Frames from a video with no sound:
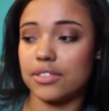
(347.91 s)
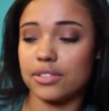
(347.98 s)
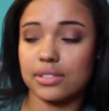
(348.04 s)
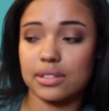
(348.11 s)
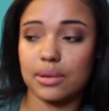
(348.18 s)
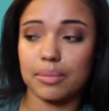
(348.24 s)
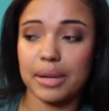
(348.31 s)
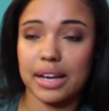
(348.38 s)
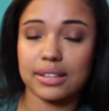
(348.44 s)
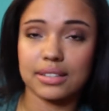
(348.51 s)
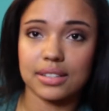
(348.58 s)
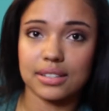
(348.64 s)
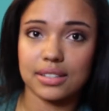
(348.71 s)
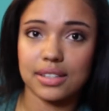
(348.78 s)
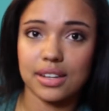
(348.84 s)
There's a little
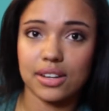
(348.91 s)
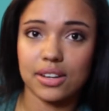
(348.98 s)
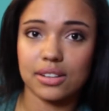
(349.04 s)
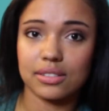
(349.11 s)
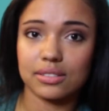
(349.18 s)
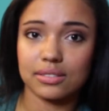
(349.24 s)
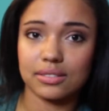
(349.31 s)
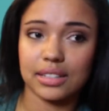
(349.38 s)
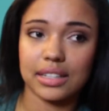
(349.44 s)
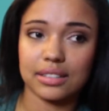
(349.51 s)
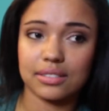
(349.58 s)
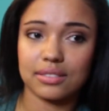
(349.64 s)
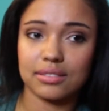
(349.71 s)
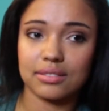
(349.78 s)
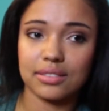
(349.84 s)
basket sitting like
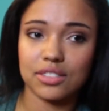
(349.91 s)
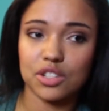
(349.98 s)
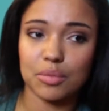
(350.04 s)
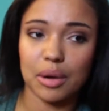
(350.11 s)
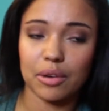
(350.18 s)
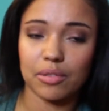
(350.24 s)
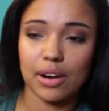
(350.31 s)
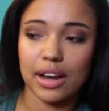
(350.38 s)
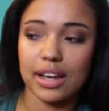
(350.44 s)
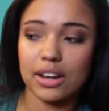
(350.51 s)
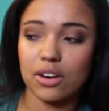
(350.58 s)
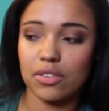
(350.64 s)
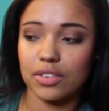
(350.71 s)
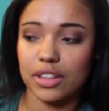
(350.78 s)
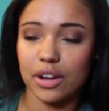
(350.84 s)
to my
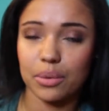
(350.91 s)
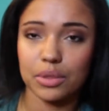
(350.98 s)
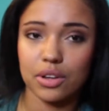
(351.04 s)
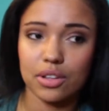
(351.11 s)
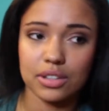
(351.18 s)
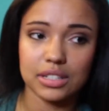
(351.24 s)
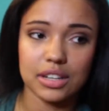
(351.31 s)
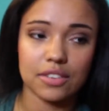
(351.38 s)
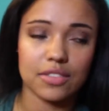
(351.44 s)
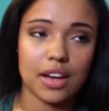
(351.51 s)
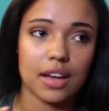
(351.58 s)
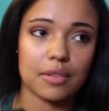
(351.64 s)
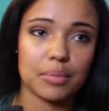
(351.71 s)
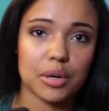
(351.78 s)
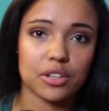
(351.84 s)
right over there with all the stuff
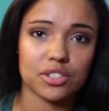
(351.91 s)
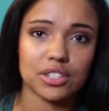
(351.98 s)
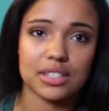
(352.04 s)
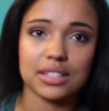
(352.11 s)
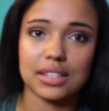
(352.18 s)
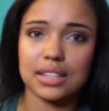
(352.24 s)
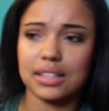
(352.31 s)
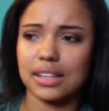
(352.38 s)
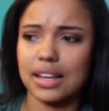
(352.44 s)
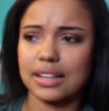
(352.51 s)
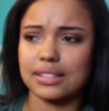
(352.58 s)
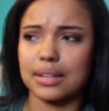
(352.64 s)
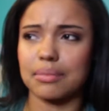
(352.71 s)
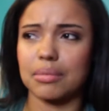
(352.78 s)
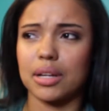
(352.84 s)
I purchased in the
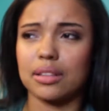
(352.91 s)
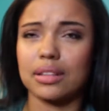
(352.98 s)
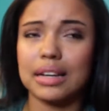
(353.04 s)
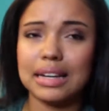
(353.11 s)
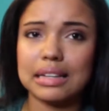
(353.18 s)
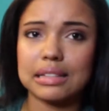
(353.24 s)
last like month.